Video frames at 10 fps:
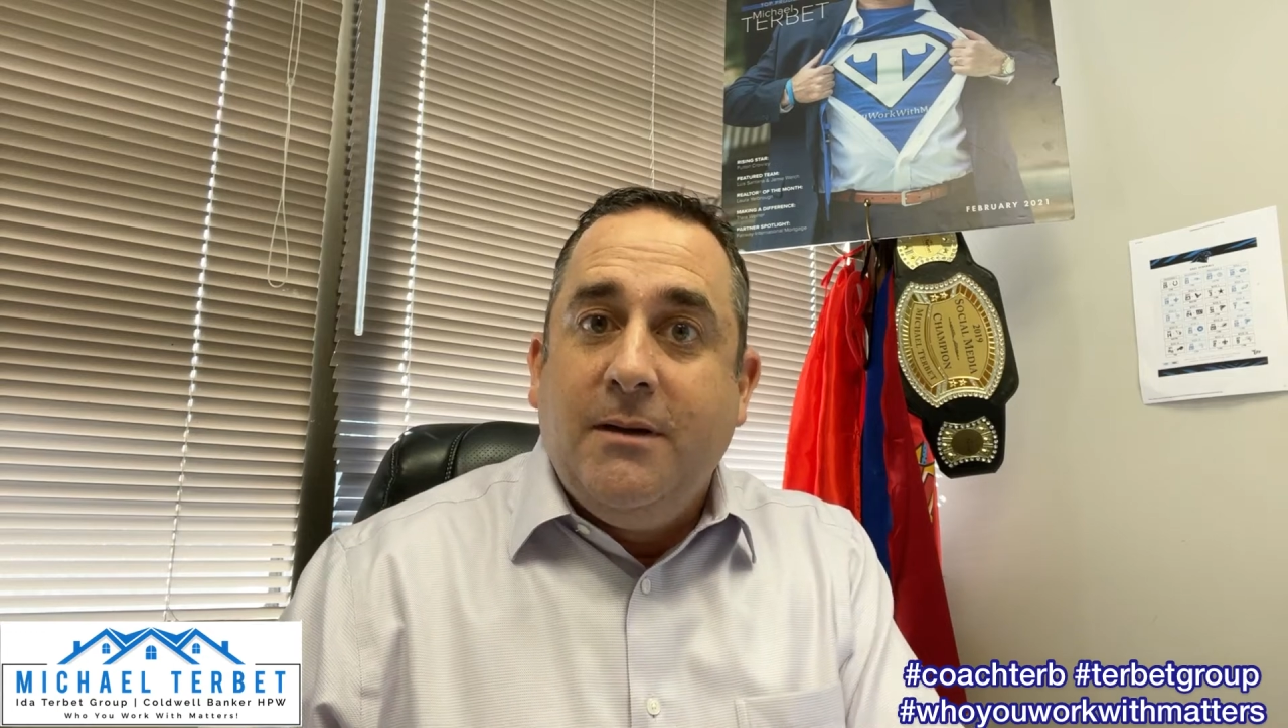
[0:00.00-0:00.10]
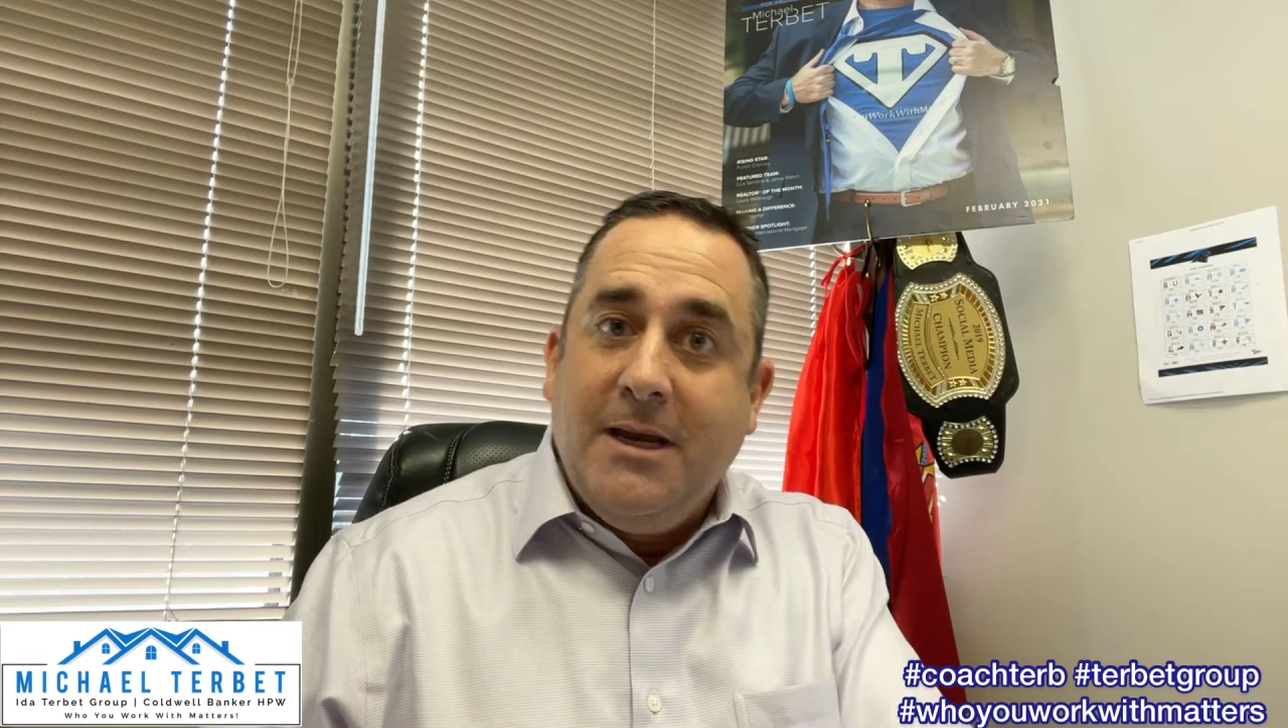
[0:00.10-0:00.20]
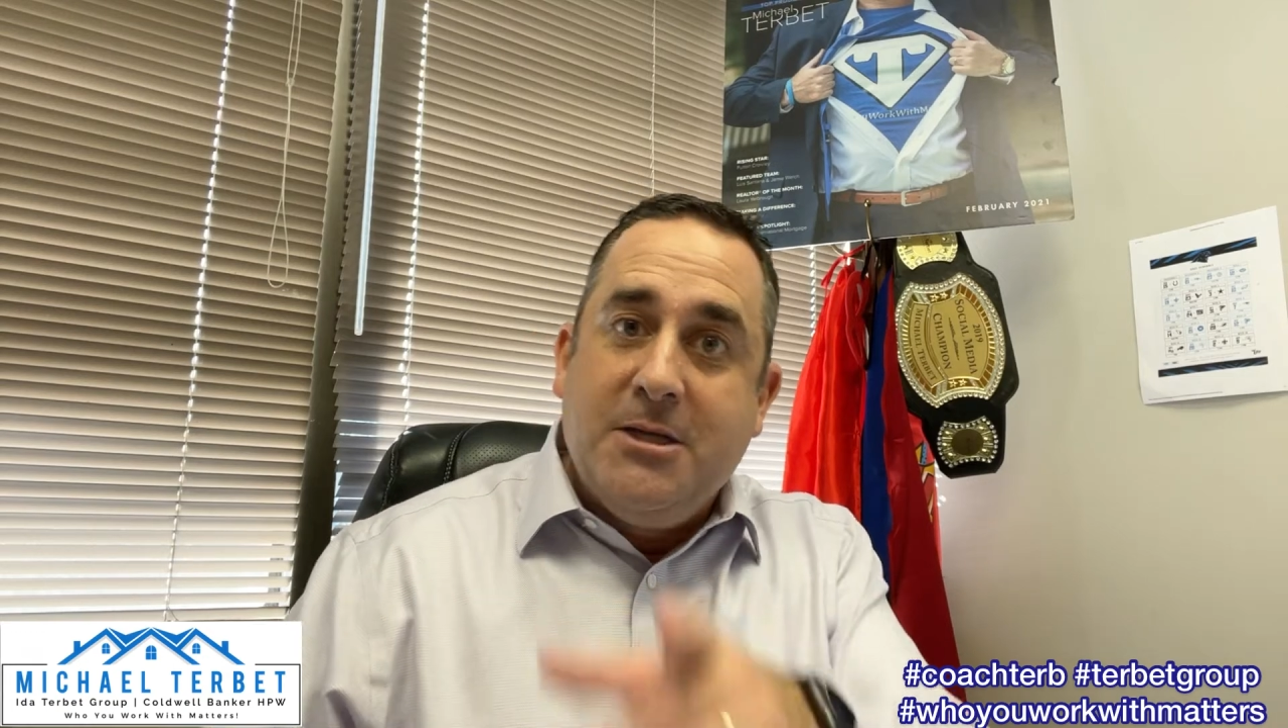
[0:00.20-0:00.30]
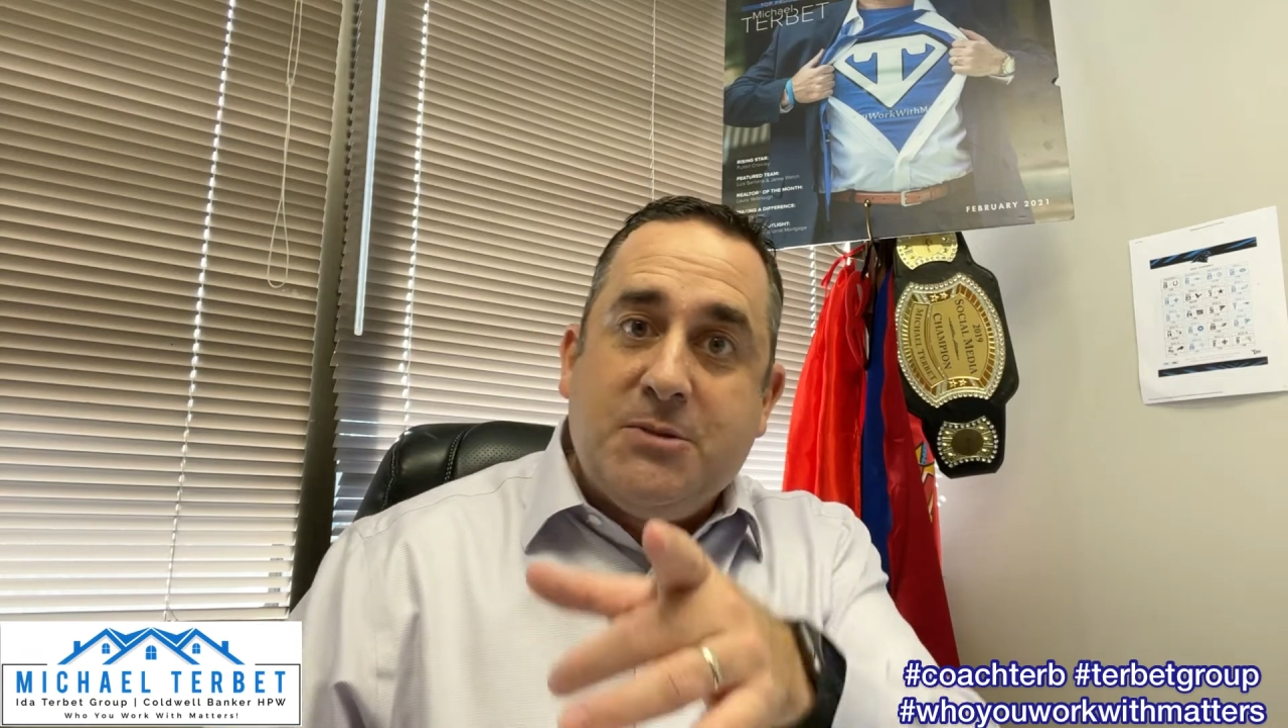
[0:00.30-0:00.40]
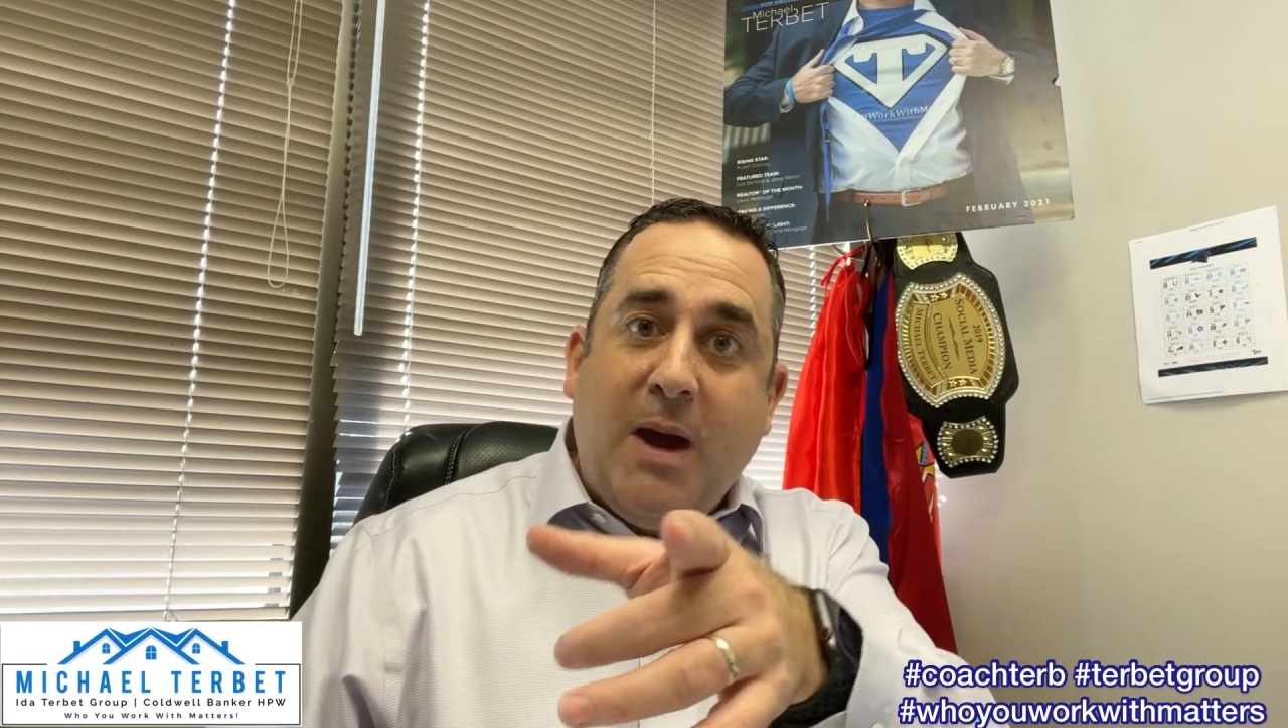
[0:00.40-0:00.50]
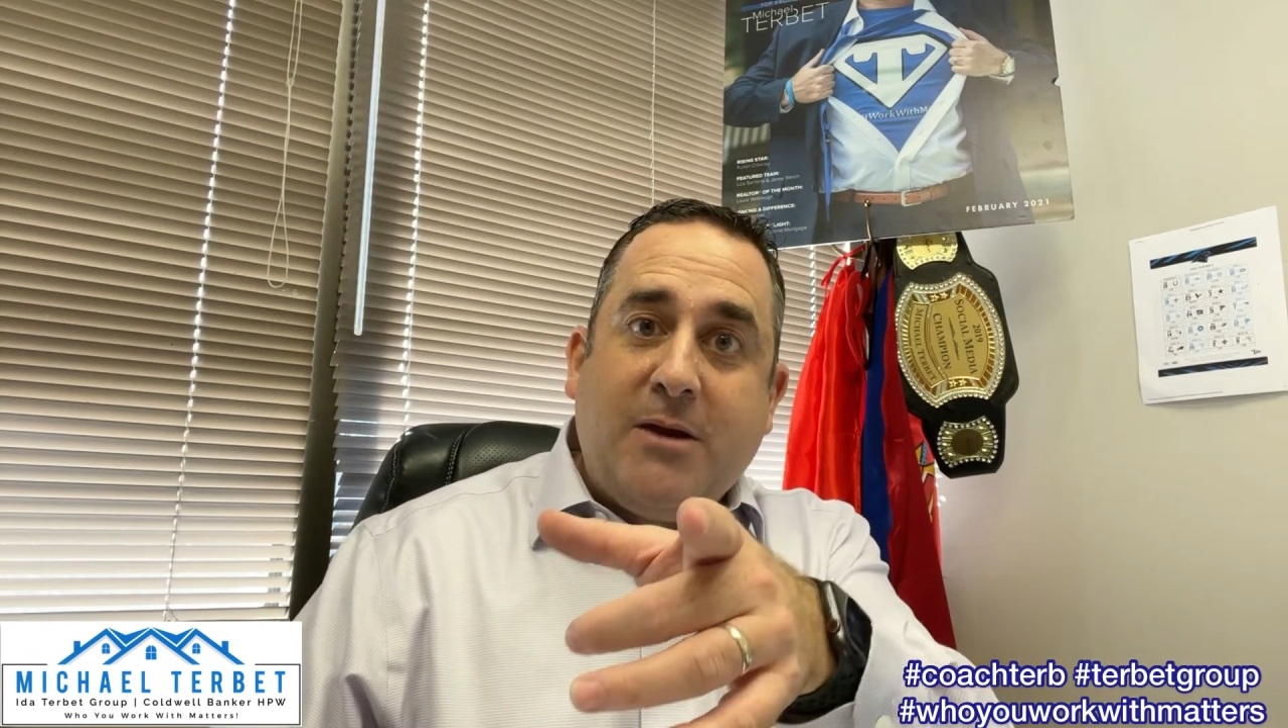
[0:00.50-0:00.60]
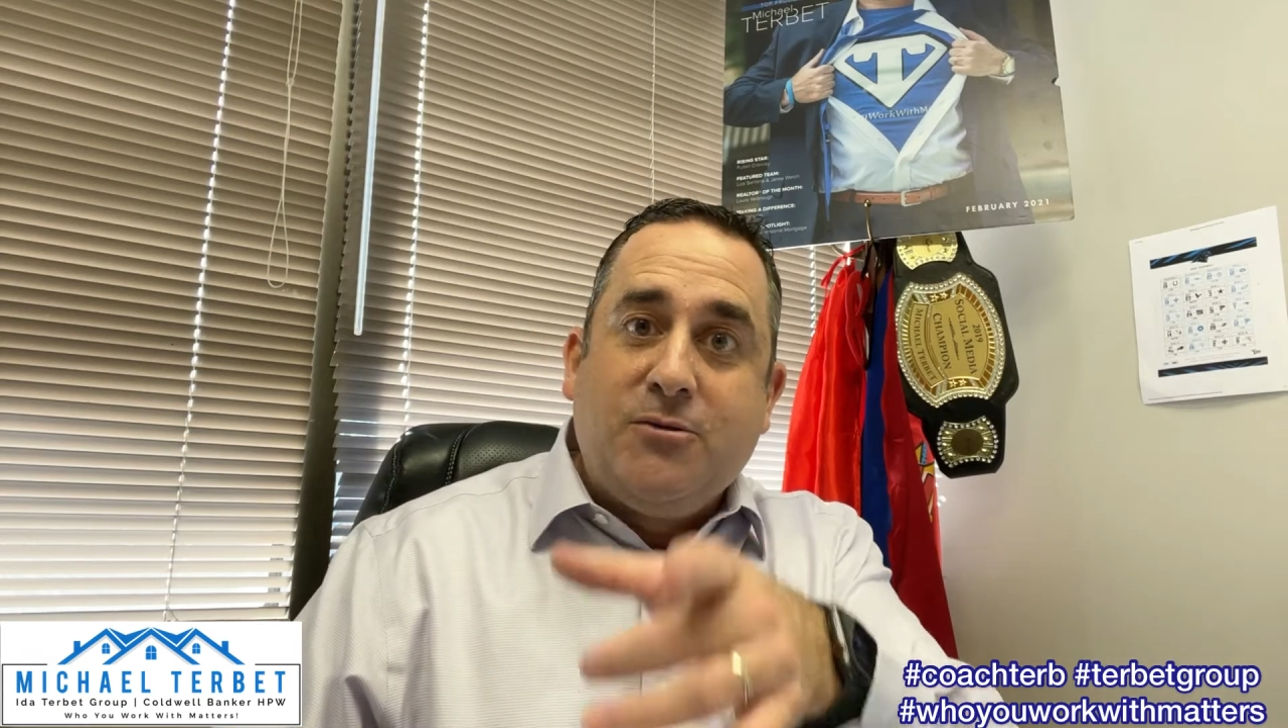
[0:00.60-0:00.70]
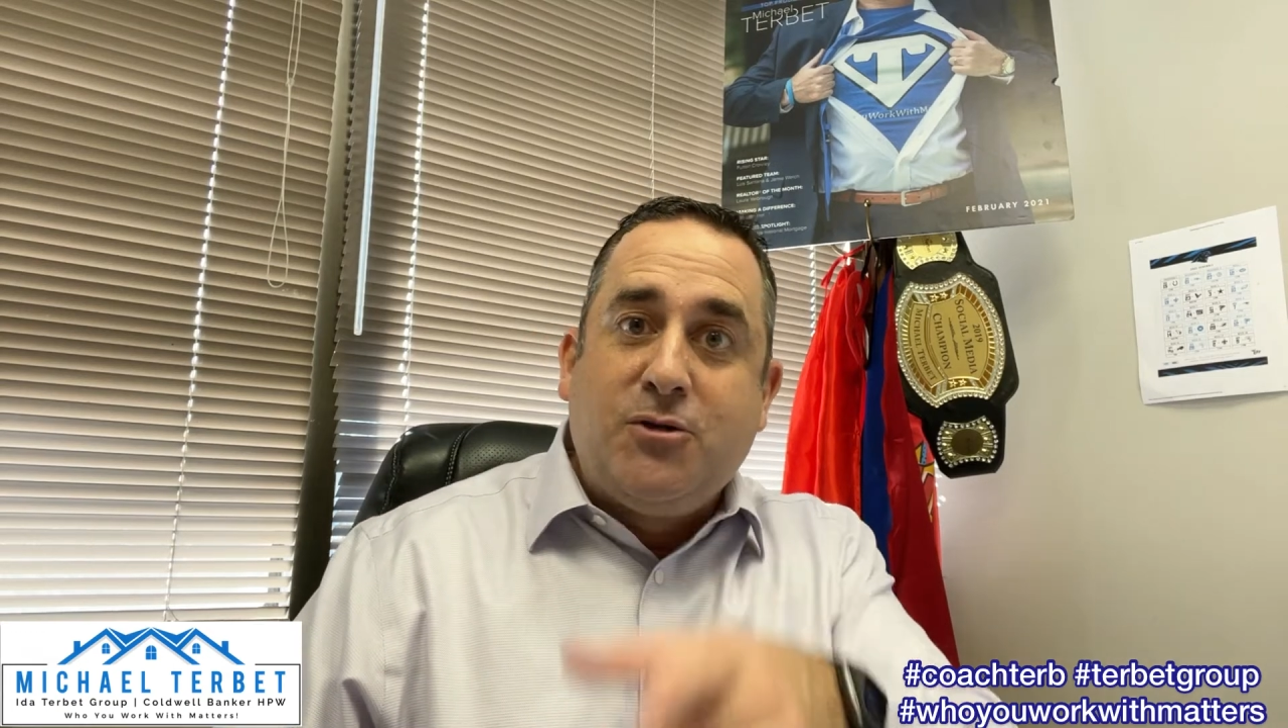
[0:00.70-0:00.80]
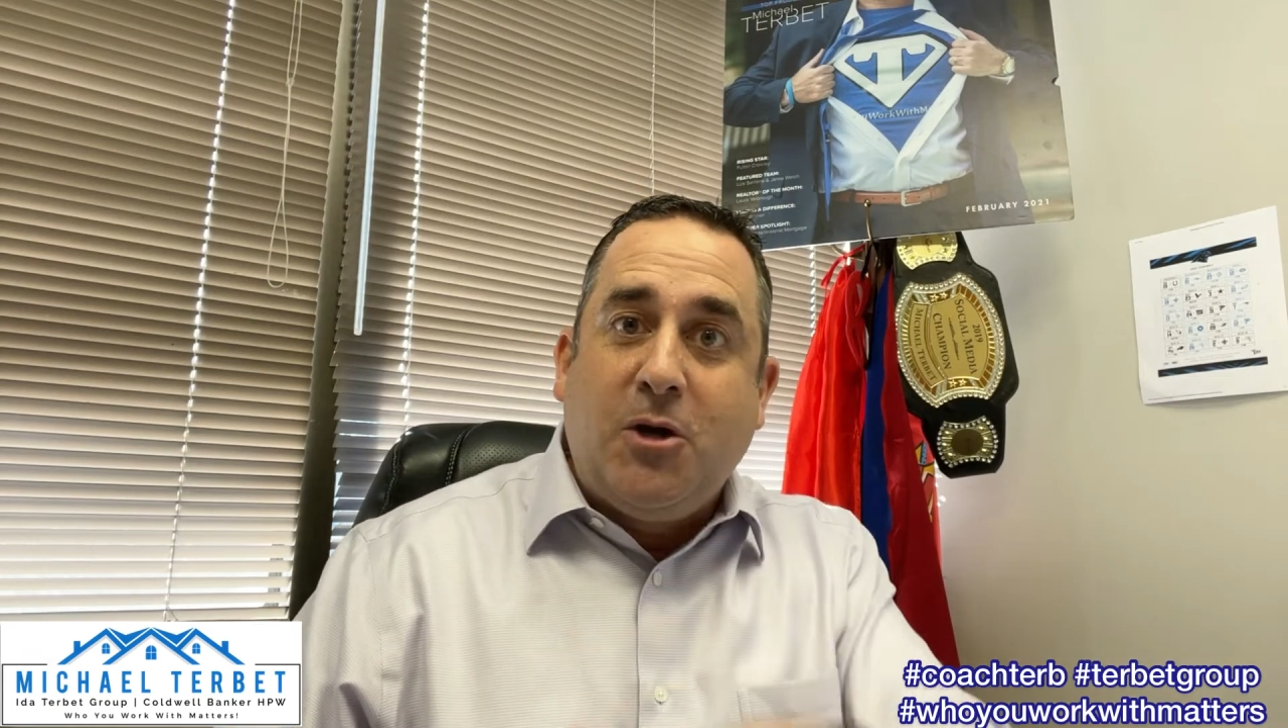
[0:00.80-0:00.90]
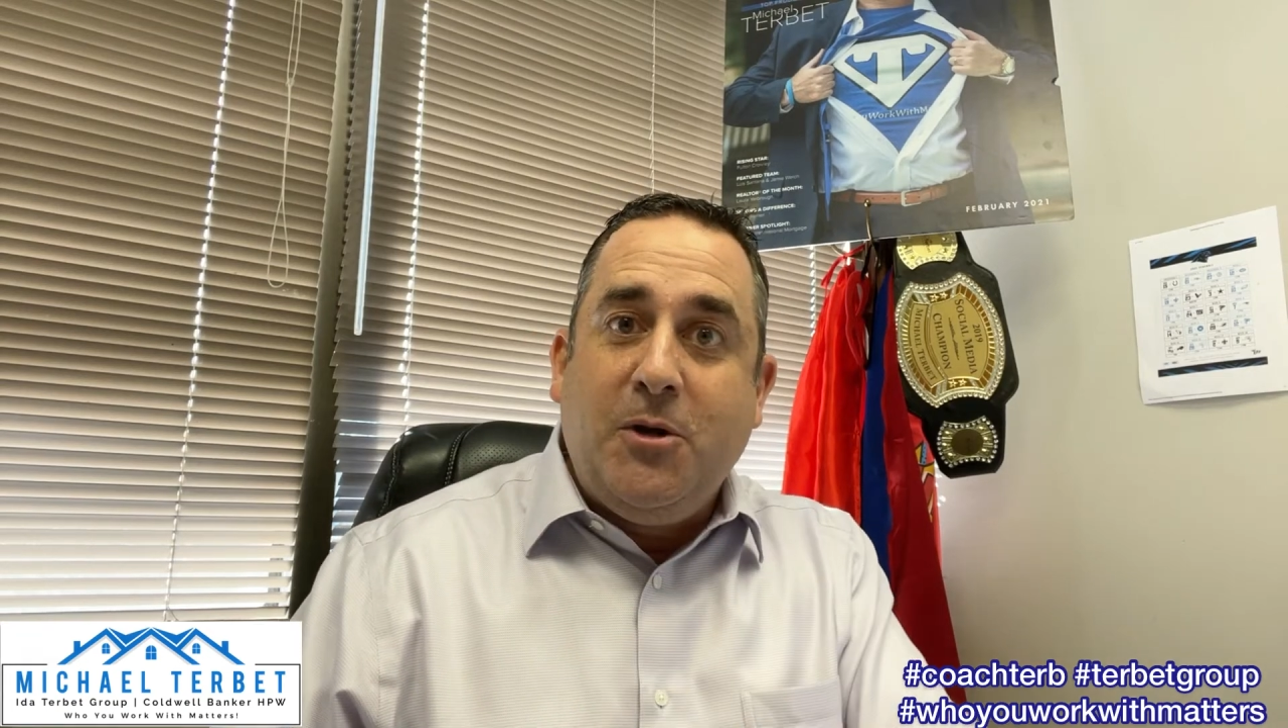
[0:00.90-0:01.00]
And it's
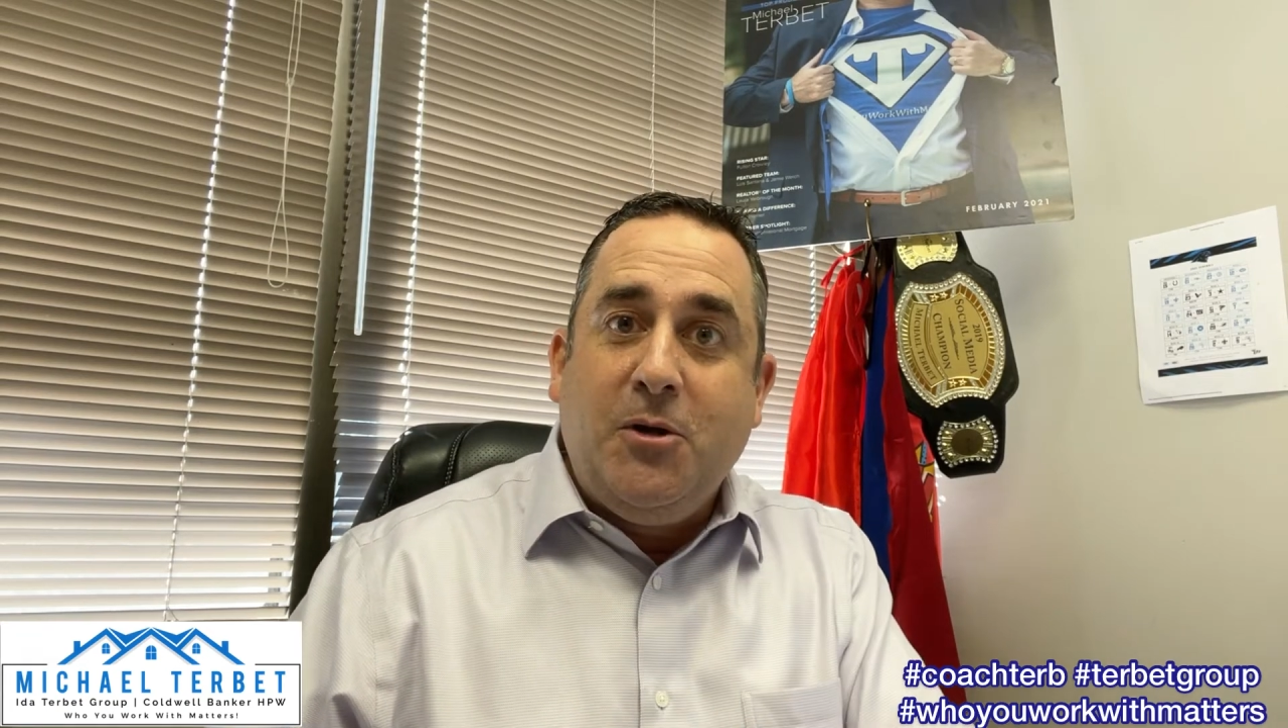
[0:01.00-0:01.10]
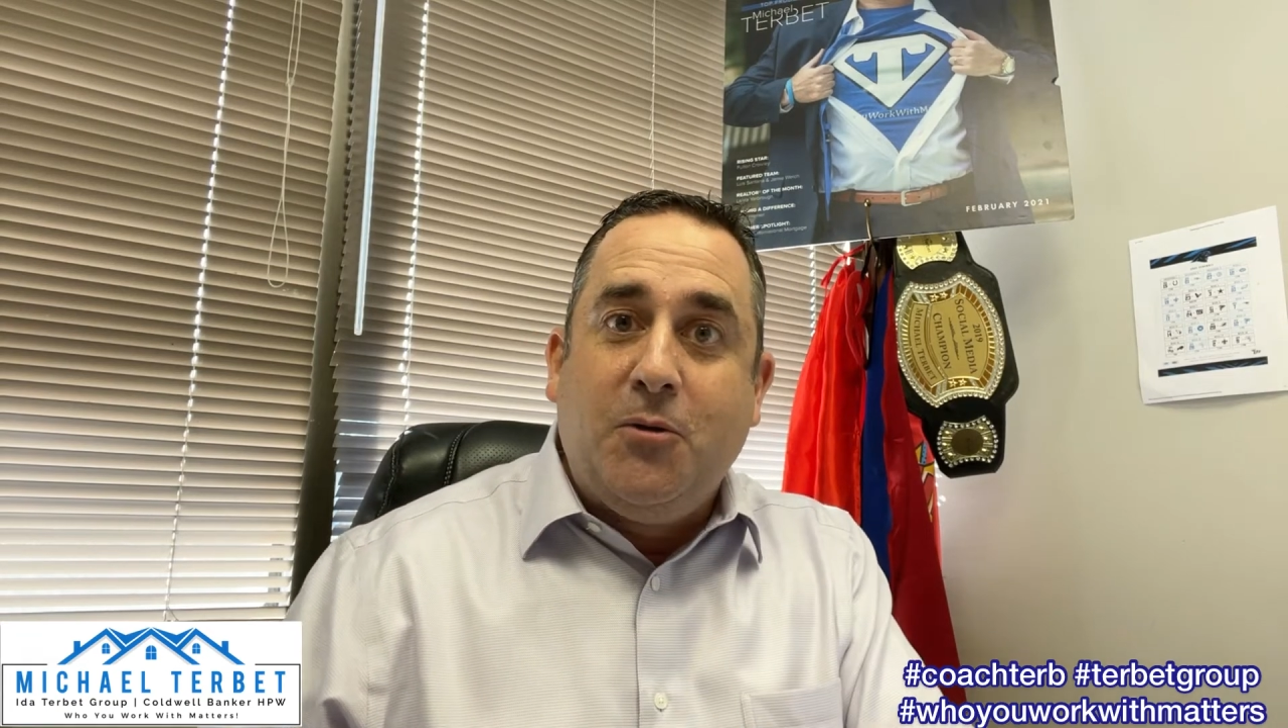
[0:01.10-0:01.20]
Michael Terbet,